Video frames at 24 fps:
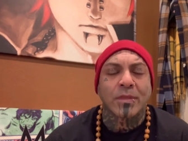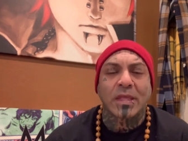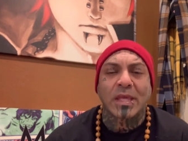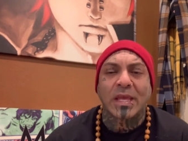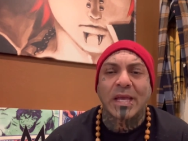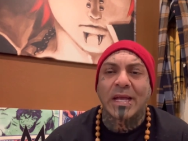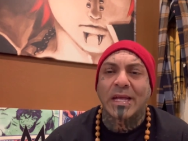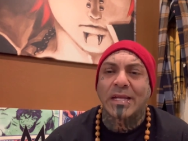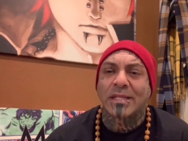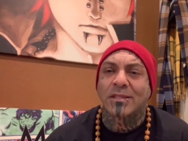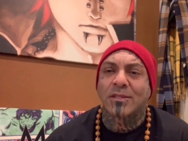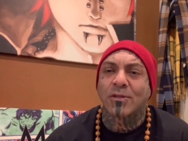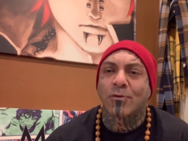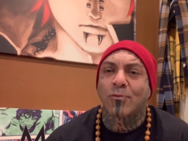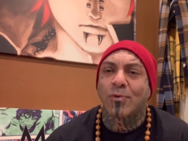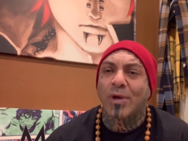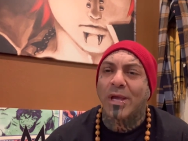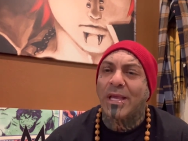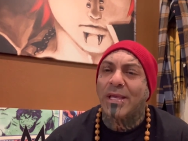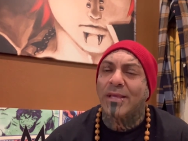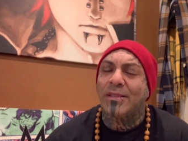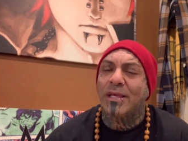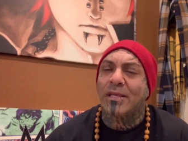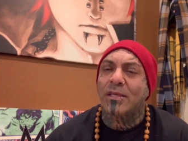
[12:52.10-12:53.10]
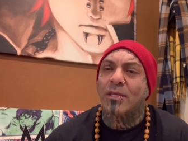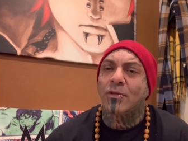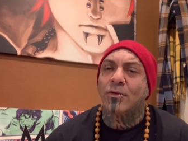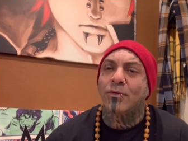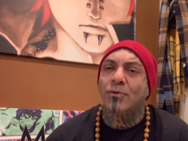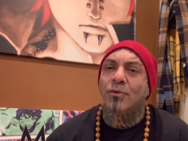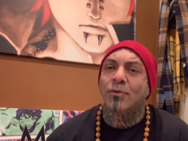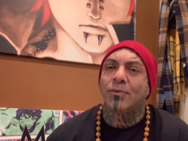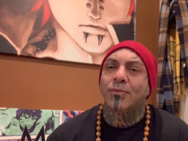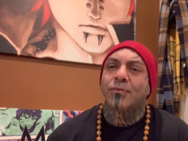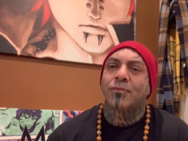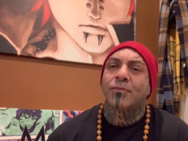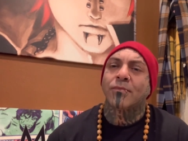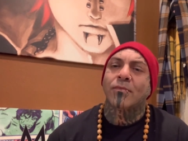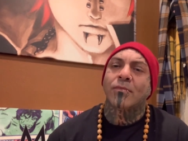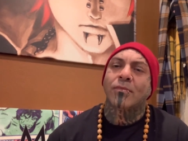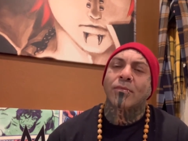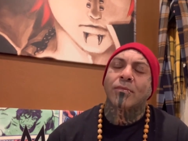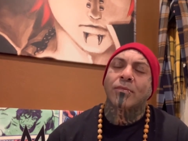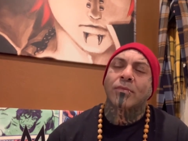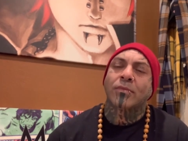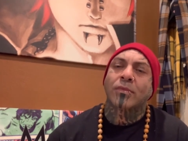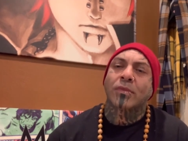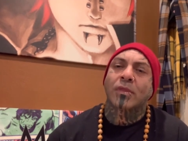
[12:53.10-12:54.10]
And the way that you
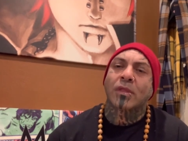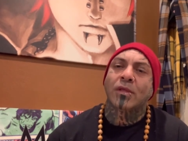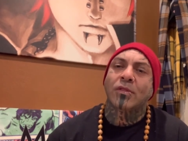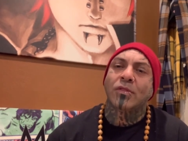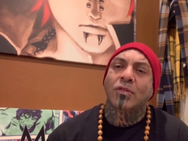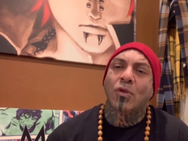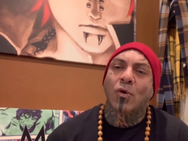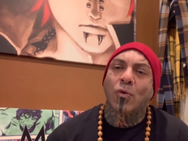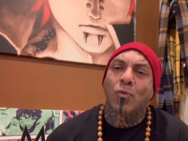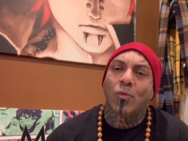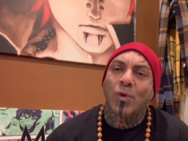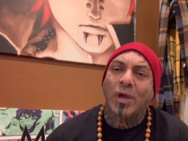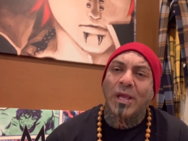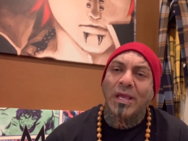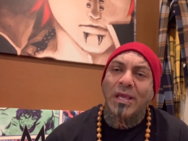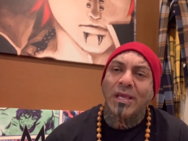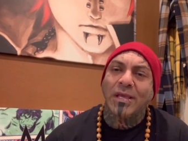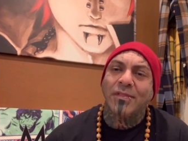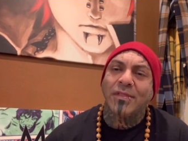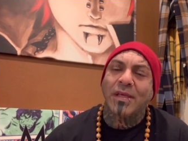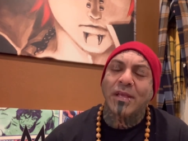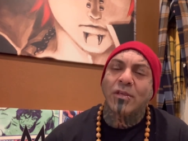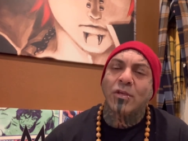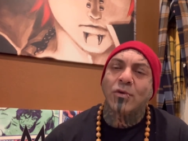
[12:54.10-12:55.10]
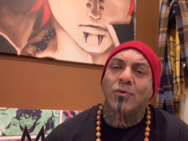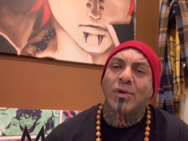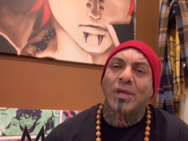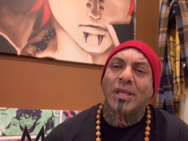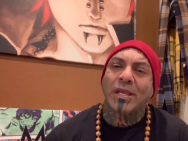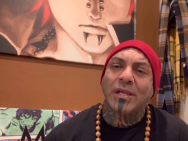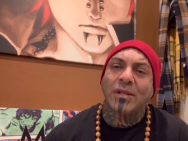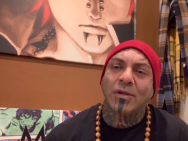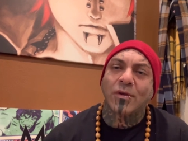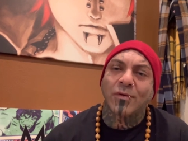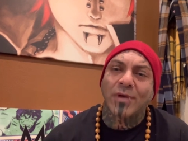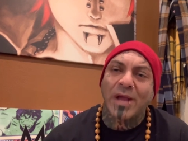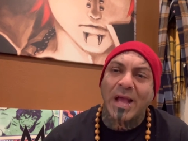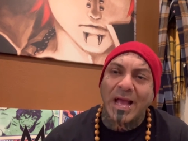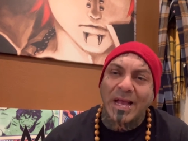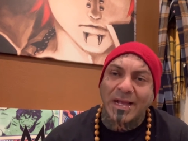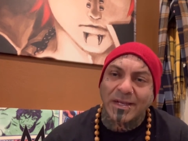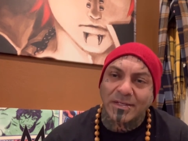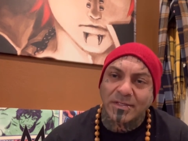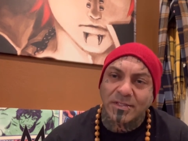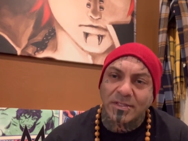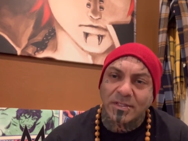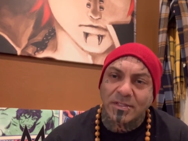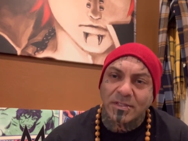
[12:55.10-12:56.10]
The way that you
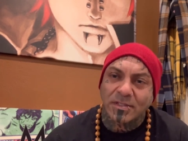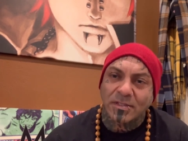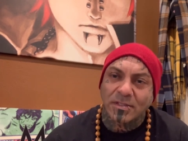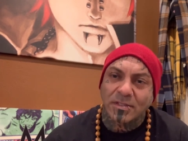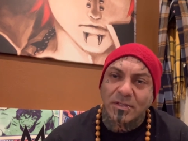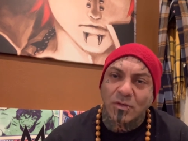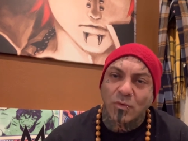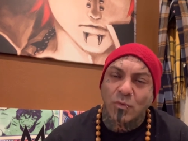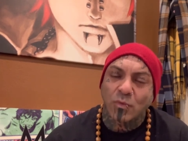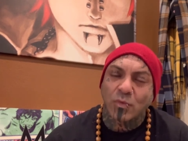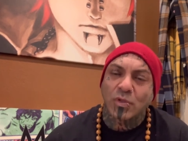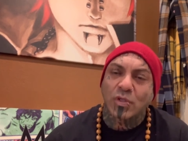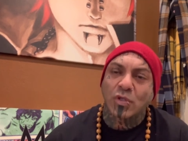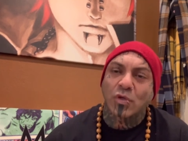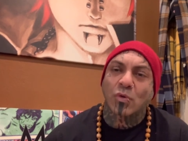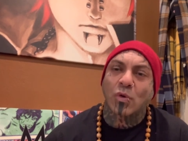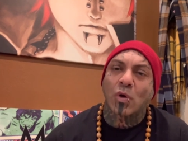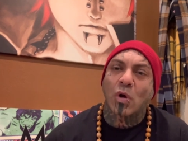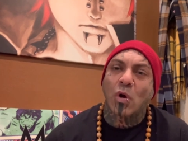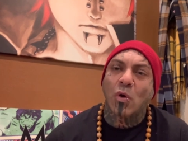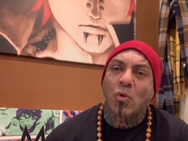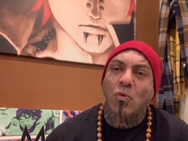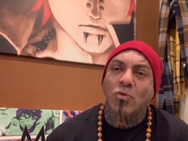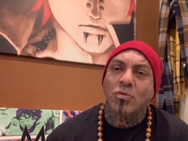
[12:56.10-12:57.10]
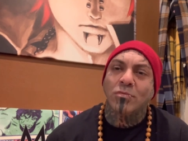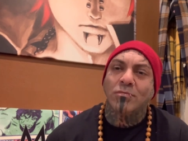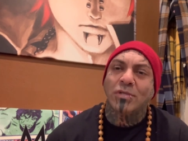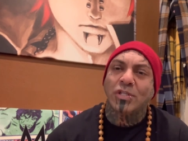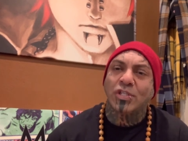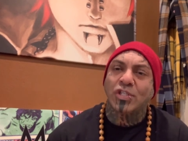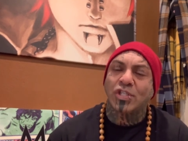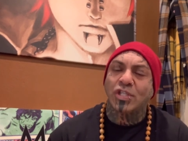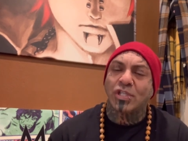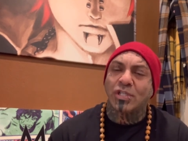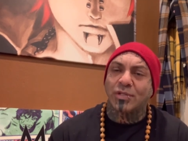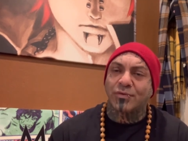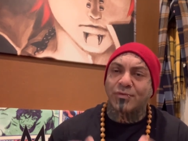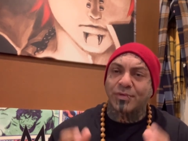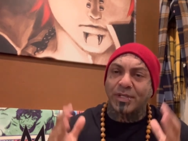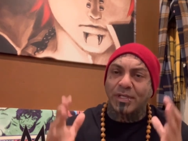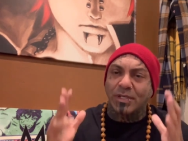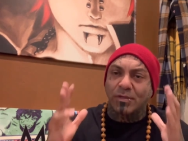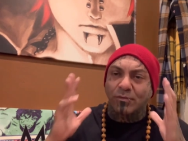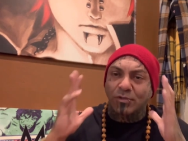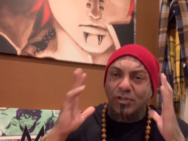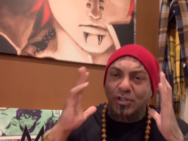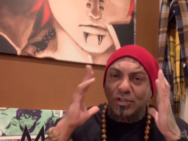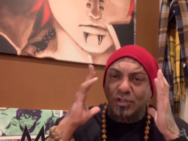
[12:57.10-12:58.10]
interact with your own machinery,
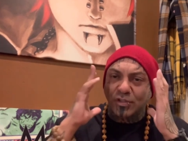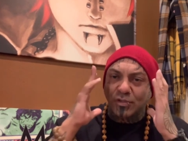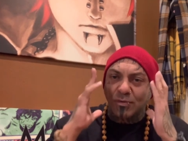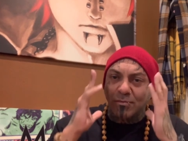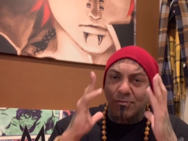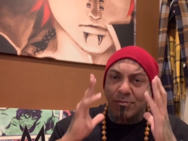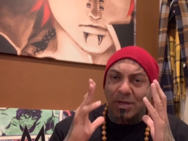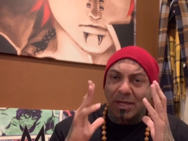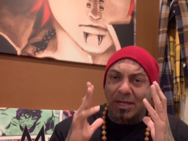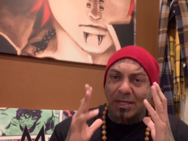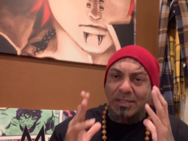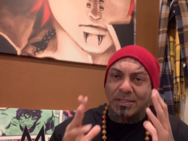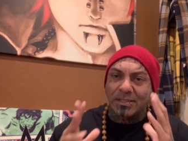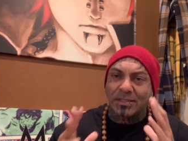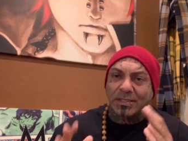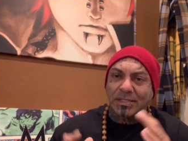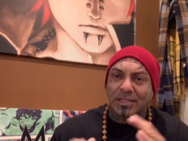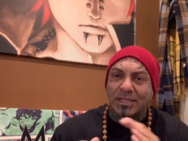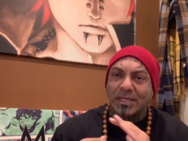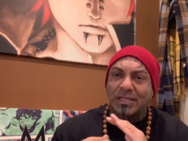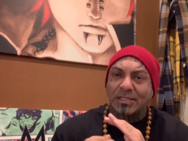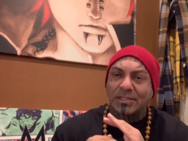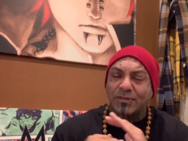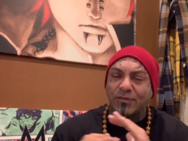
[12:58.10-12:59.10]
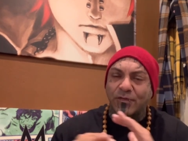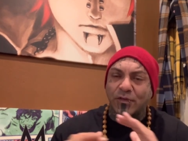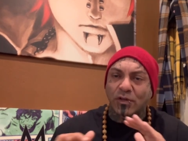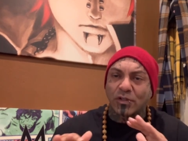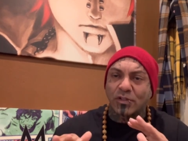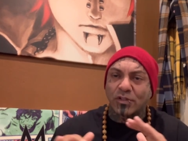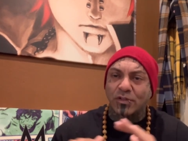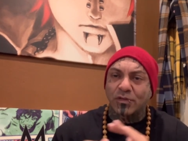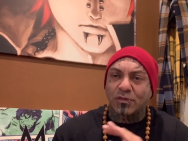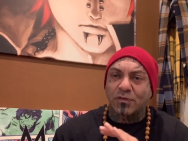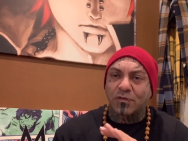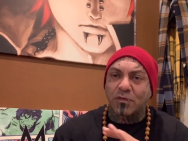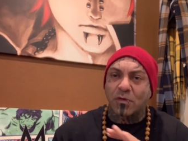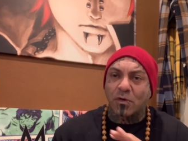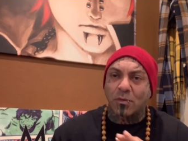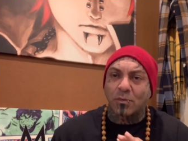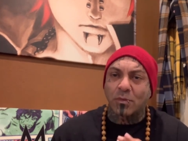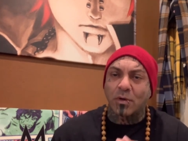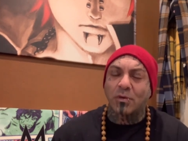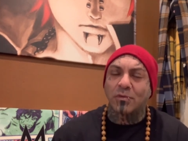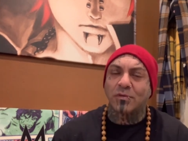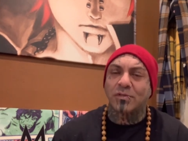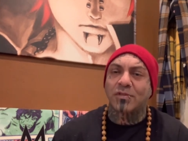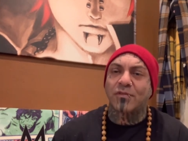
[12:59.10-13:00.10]
which is your mind, is first and
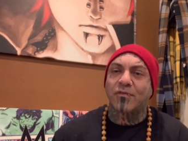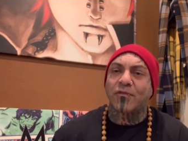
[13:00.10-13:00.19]
foremost.